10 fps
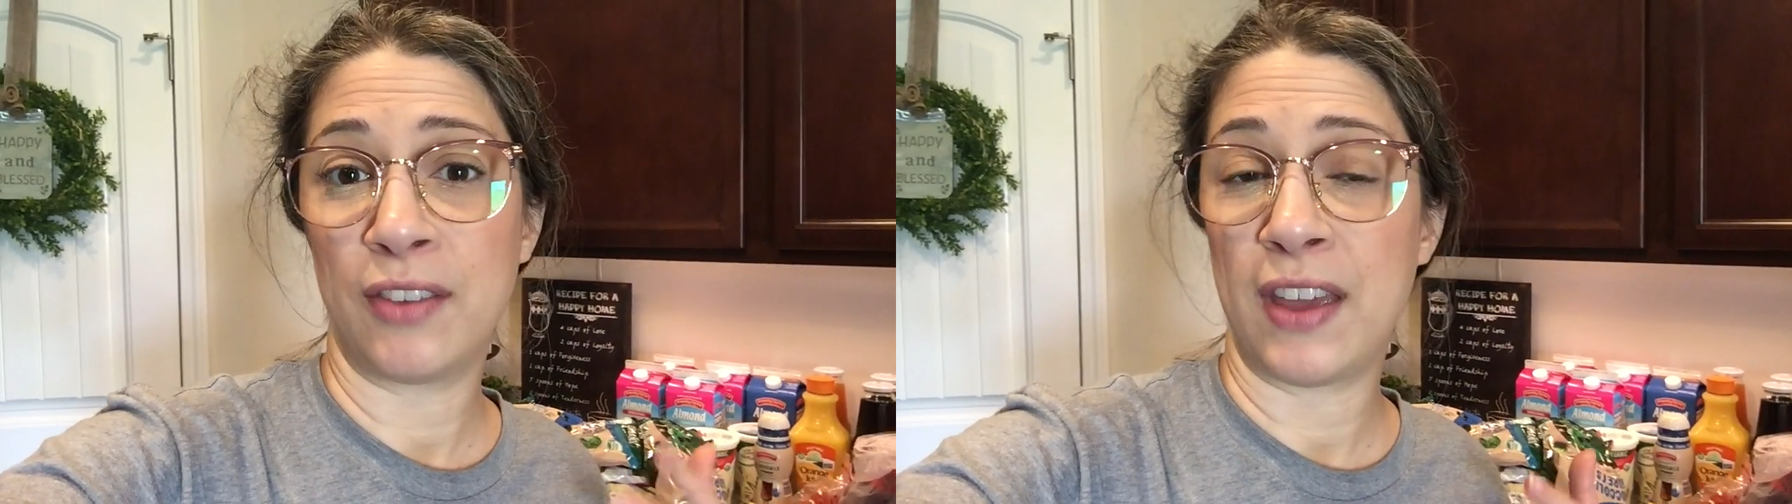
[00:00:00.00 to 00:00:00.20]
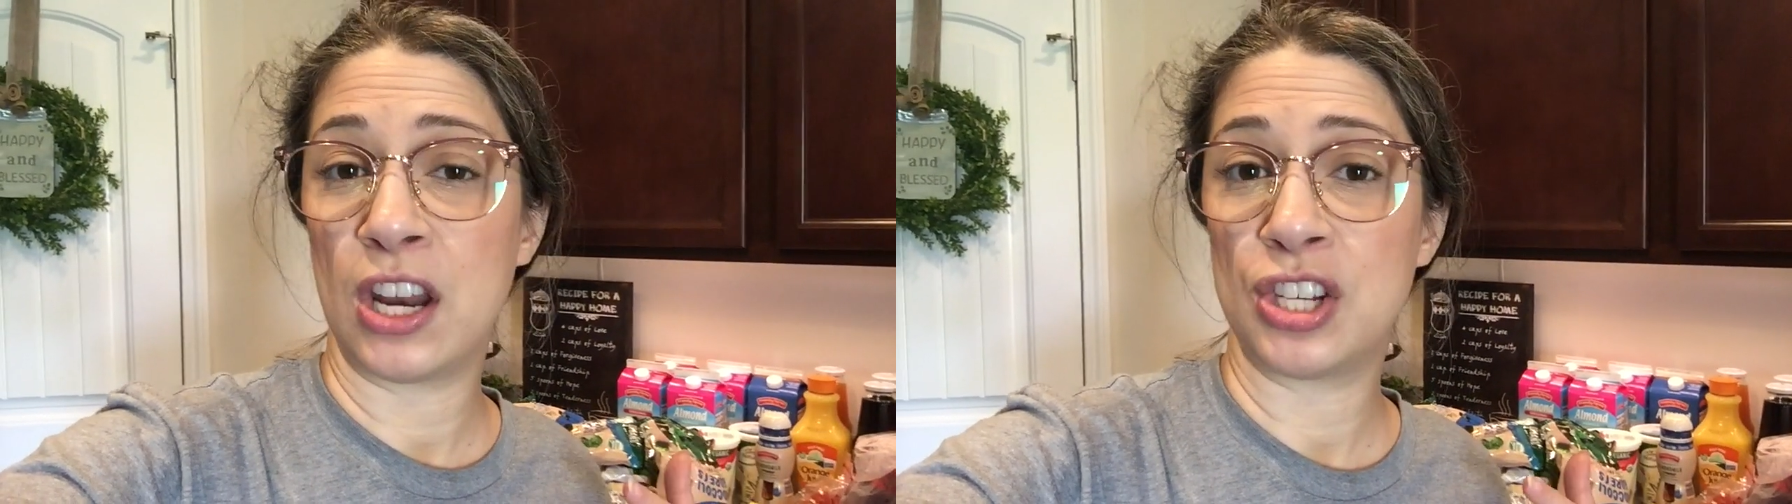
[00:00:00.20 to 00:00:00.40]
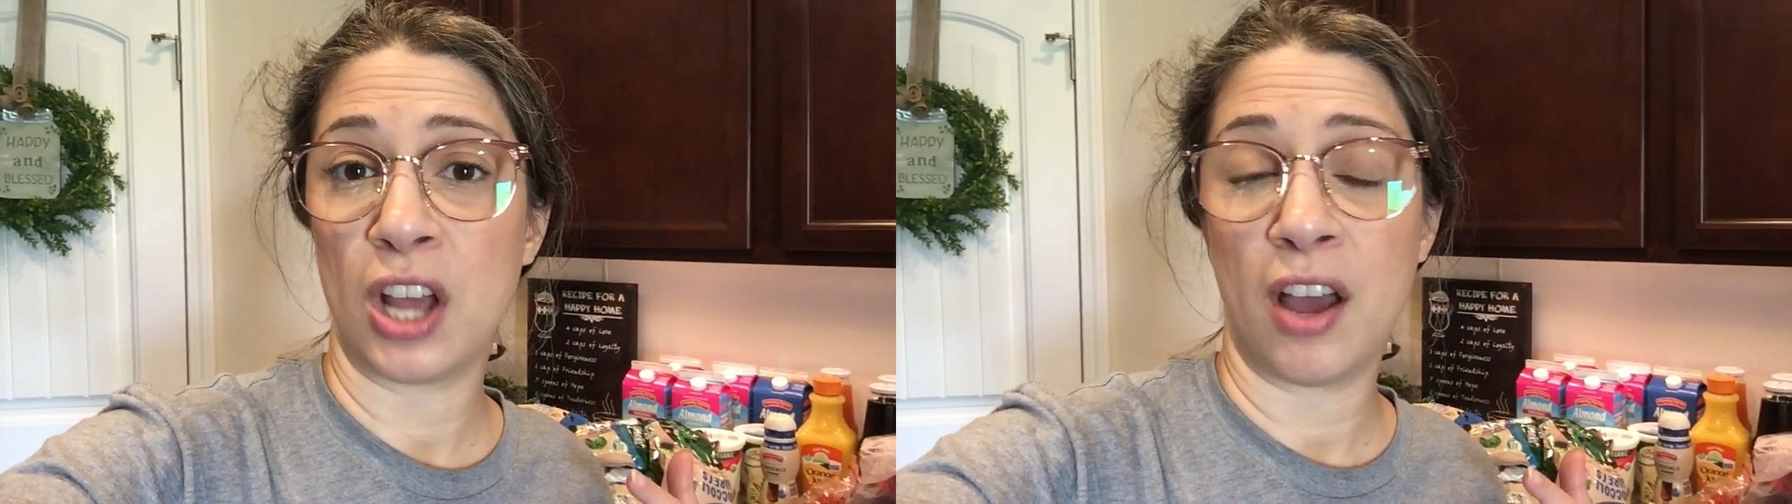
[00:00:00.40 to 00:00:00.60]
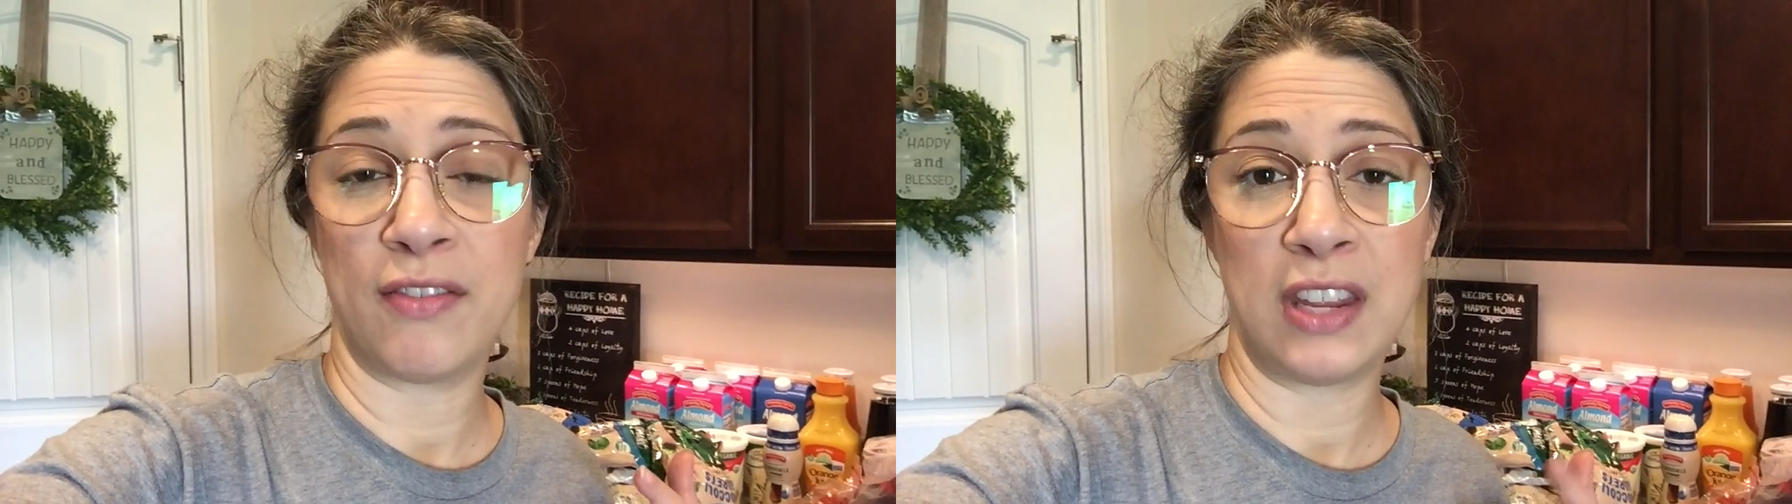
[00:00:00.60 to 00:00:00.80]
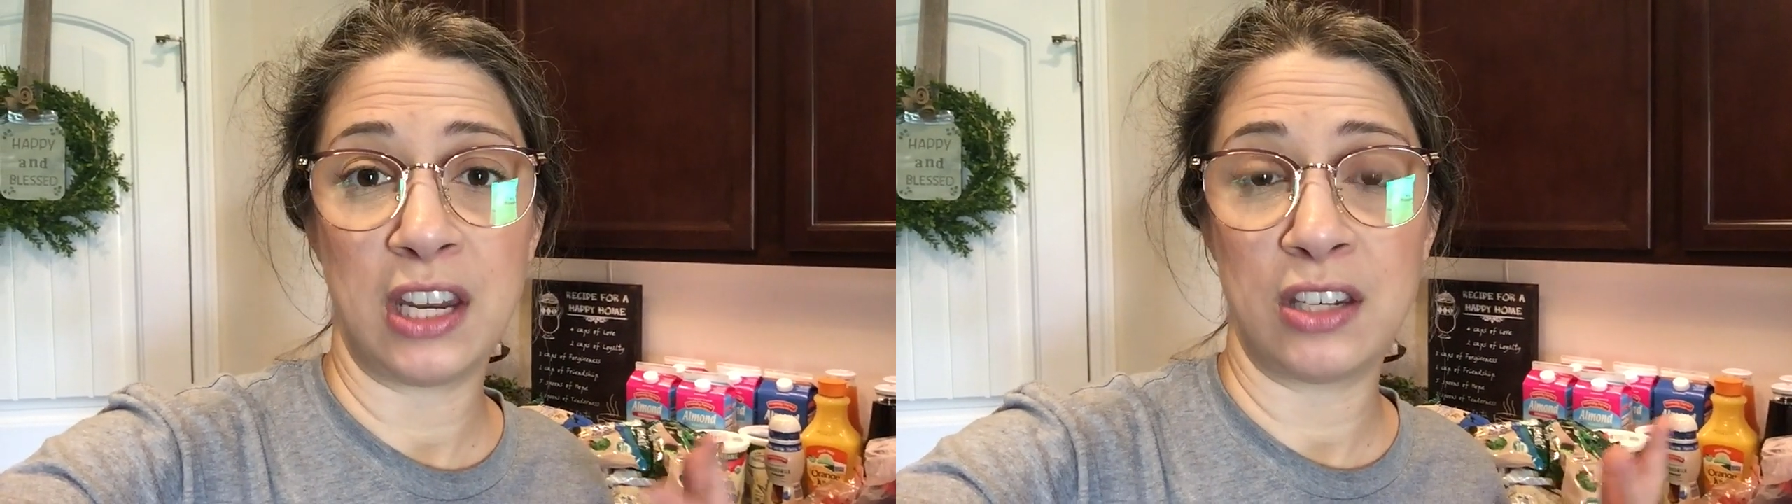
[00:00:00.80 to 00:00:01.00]
advantage
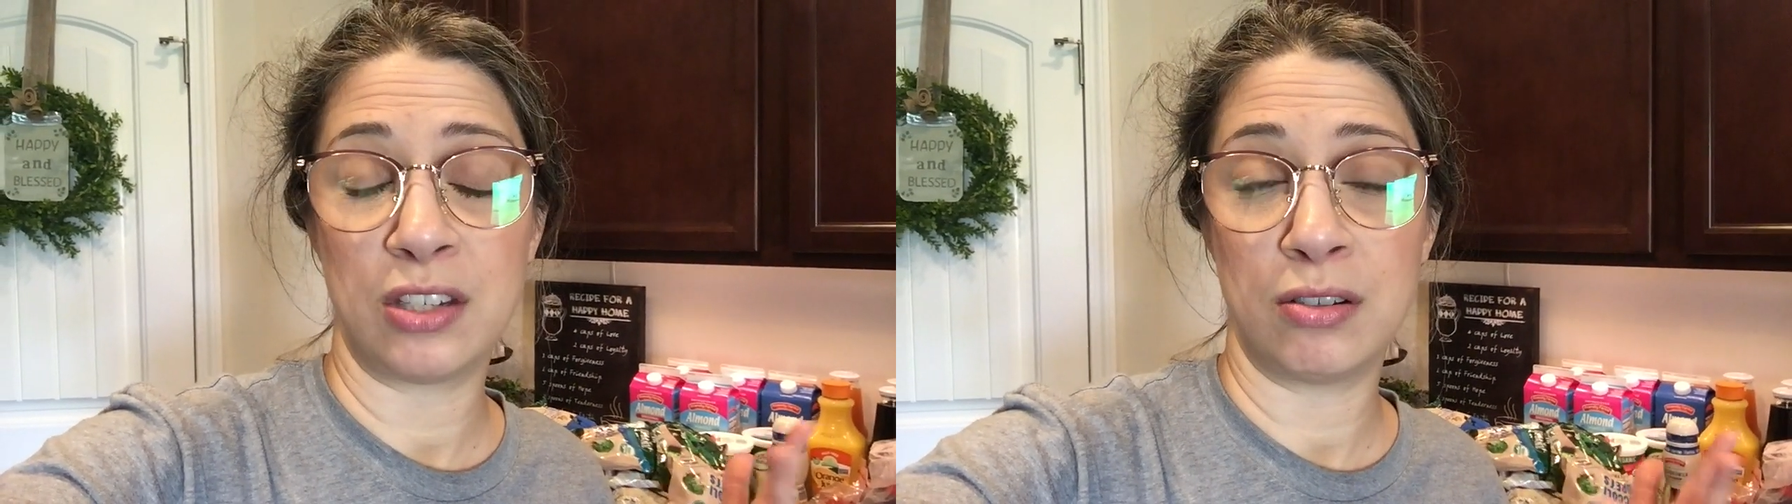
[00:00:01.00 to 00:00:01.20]
of needing